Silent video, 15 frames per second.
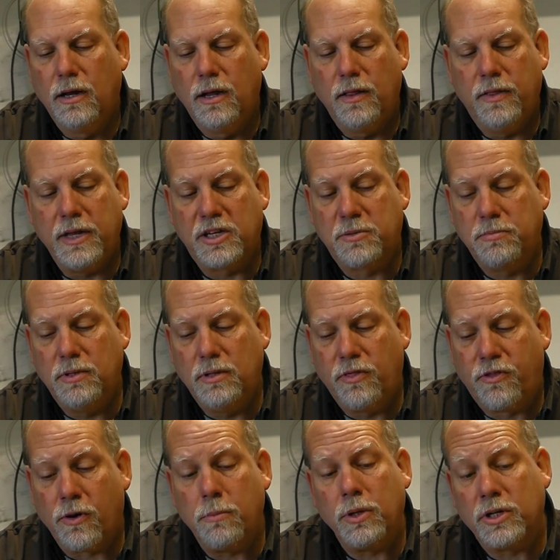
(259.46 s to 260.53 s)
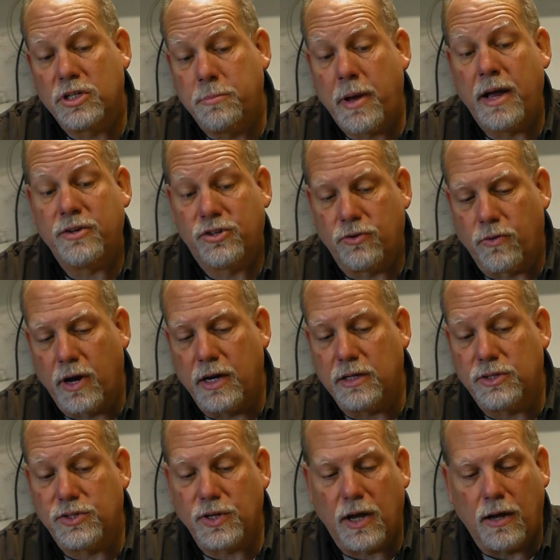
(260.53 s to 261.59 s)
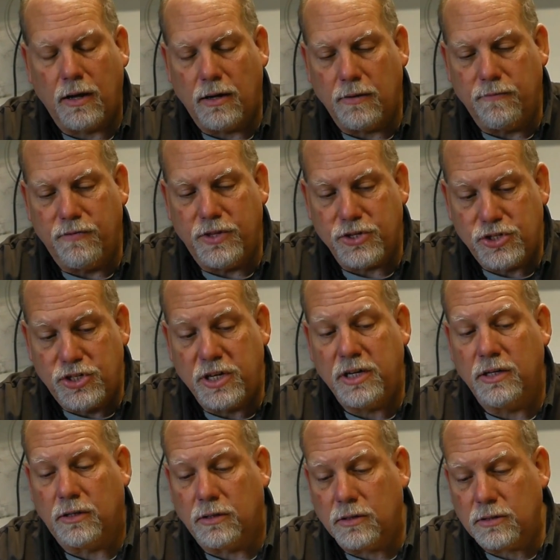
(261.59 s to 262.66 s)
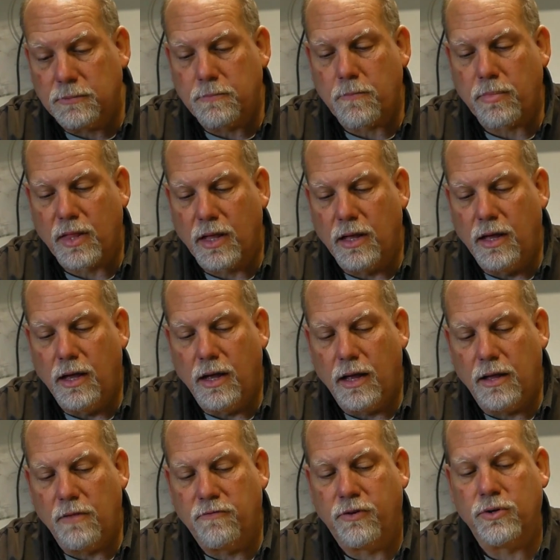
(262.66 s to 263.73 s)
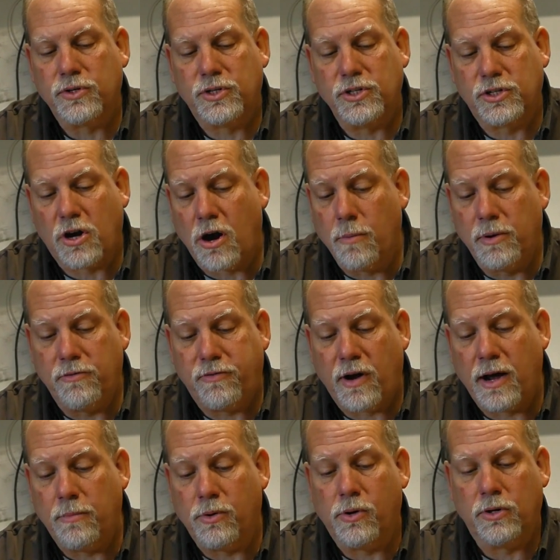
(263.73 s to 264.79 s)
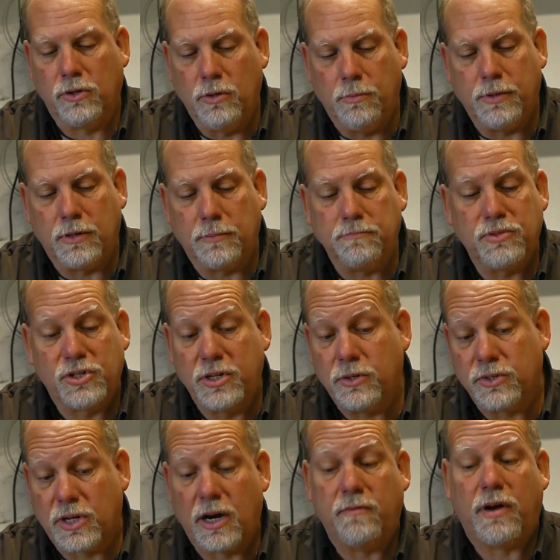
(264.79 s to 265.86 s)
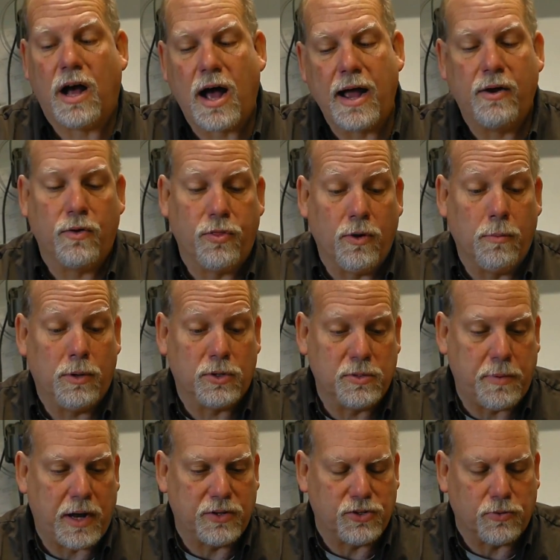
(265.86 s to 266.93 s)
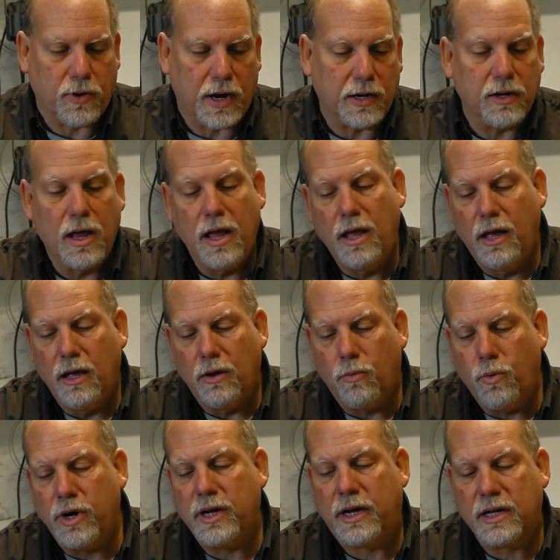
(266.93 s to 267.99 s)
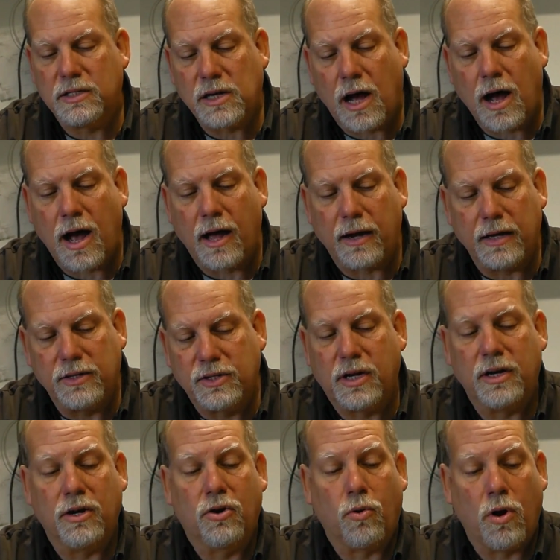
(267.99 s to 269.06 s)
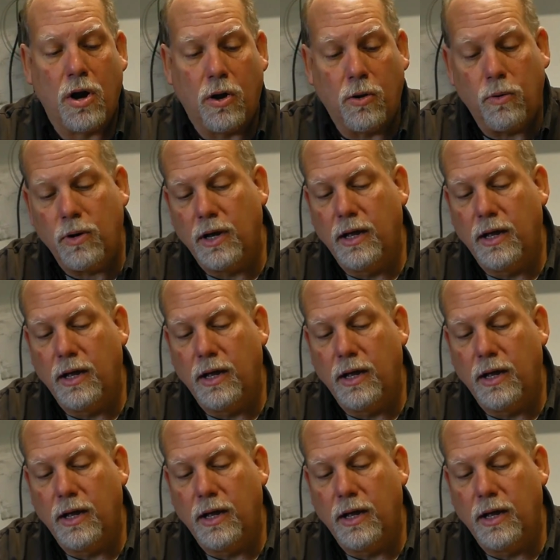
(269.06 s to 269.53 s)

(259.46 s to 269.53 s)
the thermal expansion rates of the steel versus carbon fiber or aluminum. Steel's going to have a higher thermal expansion rate. When it gets hot, it's going to grow